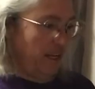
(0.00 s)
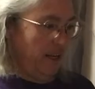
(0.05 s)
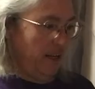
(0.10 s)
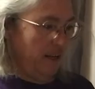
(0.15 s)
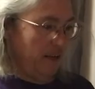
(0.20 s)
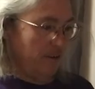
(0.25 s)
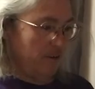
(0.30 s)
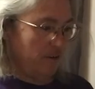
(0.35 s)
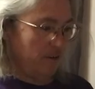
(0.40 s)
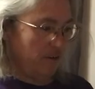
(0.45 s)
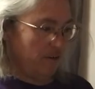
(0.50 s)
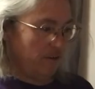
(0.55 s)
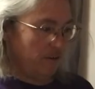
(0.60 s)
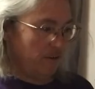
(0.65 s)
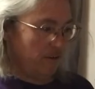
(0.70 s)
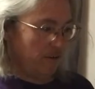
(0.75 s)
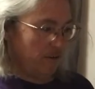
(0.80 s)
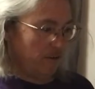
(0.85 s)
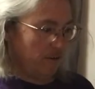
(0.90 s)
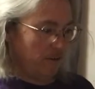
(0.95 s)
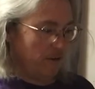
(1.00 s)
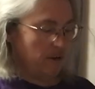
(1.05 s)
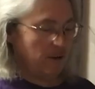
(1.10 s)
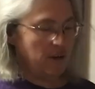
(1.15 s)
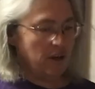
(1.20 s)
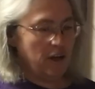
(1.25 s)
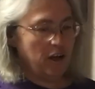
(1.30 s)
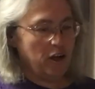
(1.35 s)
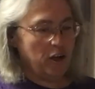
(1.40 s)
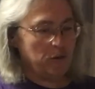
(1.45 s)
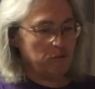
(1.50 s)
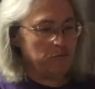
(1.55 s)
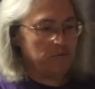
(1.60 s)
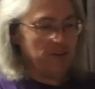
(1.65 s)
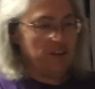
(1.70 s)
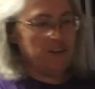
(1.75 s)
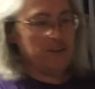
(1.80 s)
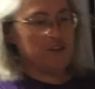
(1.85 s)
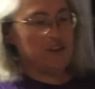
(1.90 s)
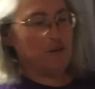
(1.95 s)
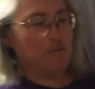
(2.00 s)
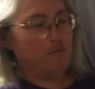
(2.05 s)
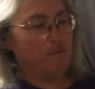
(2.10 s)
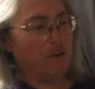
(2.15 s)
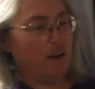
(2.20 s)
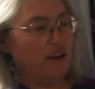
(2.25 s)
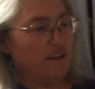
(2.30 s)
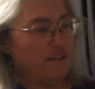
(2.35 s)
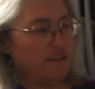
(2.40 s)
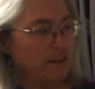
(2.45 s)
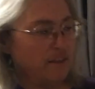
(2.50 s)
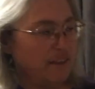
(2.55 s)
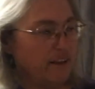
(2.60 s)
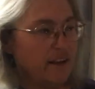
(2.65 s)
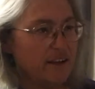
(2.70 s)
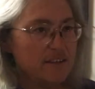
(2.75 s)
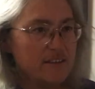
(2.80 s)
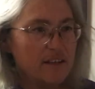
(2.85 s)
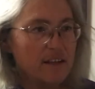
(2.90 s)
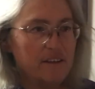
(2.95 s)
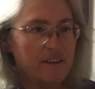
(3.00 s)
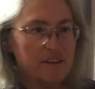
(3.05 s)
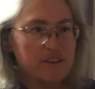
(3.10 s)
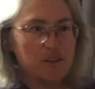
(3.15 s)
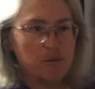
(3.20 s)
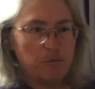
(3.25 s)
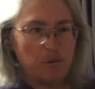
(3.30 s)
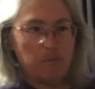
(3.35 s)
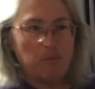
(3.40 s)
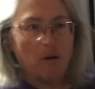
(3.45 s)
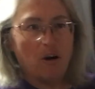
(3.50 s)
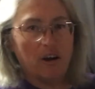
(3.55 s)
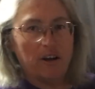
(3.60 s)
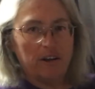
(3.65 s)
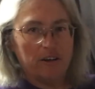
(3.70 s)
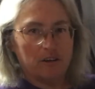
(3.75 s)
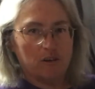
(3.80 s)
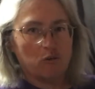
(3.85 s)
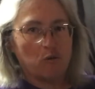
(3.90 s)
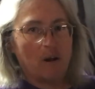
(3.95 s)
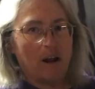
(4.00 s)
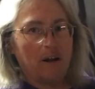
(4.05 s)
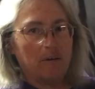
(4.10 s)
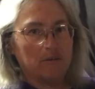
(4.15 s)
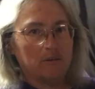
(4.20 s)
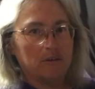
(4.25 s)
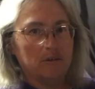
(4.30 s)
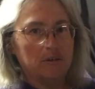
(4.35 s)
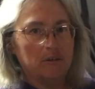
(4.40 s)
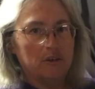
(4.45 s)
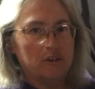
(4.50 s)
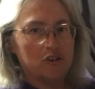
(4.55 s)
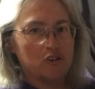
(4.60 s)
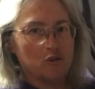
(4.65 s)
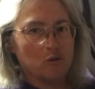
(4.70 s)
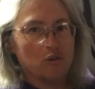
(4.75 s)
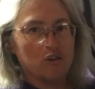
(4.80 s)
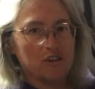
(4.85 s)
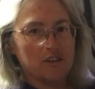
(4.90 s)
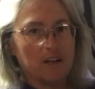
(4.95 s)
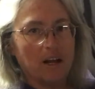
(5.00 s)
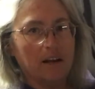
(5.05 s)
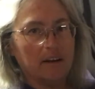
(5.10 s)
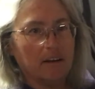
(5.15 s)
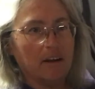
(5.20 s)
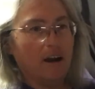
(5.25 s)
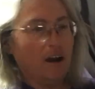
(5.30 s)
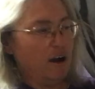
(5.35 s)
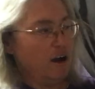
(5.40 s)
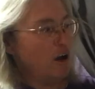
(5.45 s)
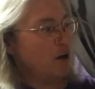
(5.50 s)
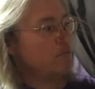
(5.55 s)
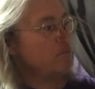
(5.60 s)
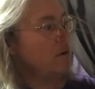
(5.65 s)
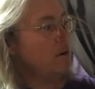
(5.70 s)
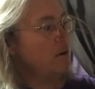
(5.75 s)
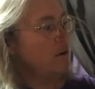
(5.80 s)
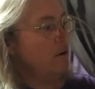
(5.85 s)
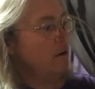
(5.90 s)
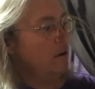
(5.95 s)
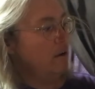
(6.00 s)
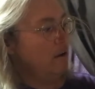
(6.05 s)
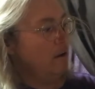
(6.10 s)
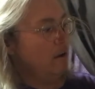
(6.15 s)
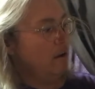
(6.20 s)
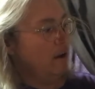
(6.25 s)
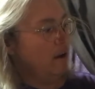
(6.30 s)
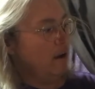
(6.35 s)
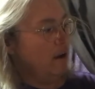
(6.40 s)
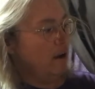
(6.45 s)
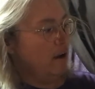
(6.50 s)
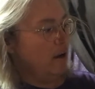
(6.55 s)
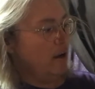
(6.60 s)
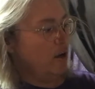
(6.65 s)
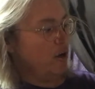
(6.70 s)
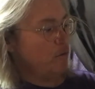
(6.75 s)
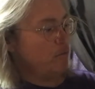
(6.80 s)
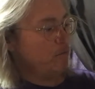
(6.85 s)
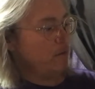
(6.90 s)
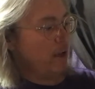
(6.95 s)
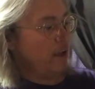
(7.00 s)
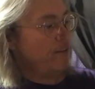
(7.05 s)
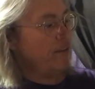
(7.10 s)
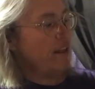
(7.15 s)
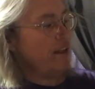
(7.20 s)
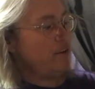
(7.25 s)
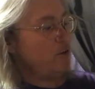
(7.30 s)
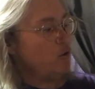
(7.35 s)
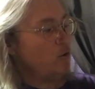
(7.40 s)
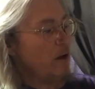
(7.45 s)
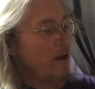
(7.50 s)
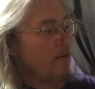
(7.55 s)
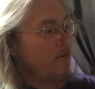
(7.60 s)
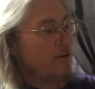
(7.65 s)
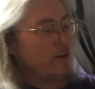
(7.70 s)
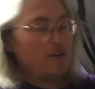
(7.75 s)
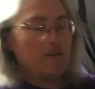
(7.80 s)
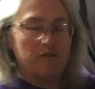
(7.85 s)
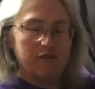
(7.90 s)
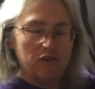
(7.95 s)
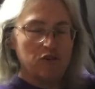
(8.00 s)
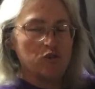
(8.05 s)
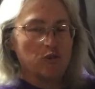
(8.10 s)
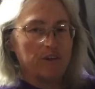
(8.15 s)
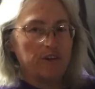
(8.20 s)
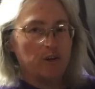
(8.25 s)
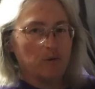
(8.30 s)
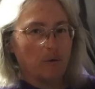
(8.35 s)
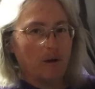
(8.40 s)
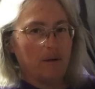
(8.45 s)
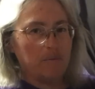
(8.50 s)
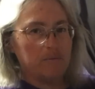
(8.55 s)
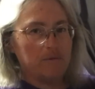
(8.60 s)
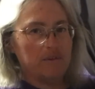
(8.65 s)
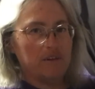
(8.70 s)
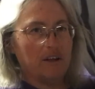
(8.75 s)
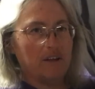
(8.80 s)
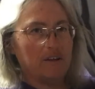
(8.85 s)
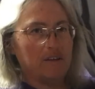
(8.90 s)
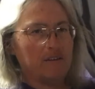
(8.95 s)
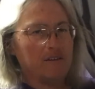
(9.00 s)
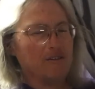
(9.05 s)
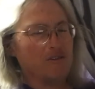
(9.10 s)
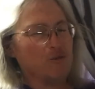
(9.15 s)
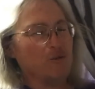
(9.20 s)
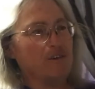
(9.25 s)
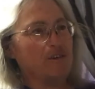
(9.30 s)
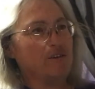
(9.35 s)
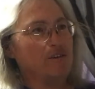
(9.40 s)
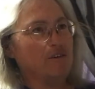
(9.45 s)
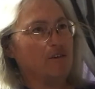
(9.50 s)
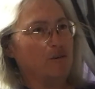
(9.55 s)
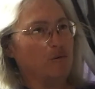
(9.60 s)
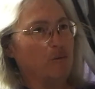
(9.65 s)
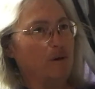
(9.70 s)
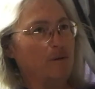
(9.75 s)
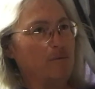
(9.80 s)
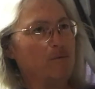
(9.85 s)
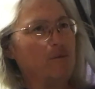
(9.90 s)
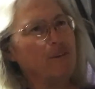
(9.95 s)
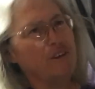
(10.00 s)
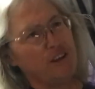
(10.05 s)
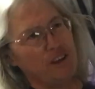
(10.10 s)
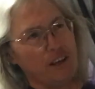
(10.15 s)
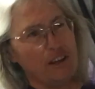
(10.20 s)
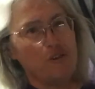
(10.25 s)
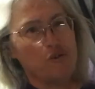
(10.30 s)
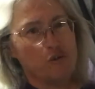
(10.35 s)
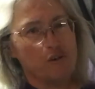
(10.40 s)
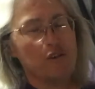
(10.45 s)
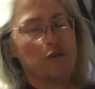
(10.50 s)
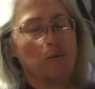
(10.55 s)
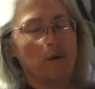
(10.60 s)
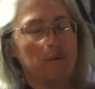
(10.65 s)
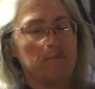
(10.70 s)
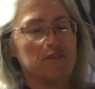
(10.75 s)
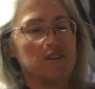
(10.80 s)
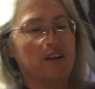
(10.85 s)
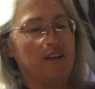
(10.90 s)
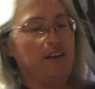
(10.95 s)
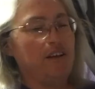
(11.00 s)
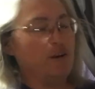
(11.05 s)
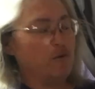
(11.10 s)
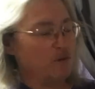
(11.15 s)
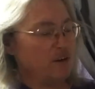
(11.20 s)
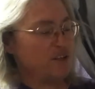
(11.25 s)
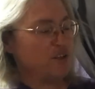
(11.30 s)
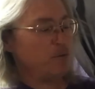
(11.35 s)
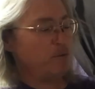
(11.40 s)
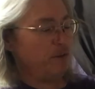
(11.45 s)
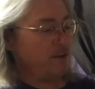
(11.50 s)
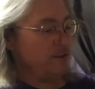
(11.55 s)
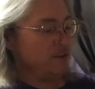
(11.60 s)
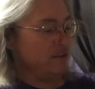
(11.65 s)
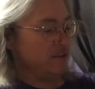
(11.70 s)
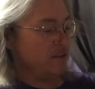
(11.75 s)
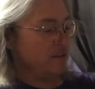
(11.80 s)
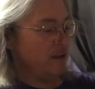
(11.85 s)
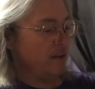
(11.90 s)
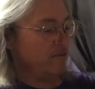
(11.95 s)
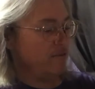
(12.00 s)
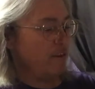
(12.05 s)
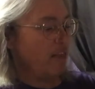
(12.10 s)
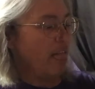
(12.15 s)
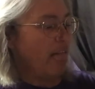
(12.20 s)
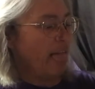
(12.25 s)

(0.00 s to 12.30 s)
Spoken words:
it. This can, I think I said, this can be bought at krautsource.com. And they do have, if you join their well, you can join their website, you get recipes and stuff.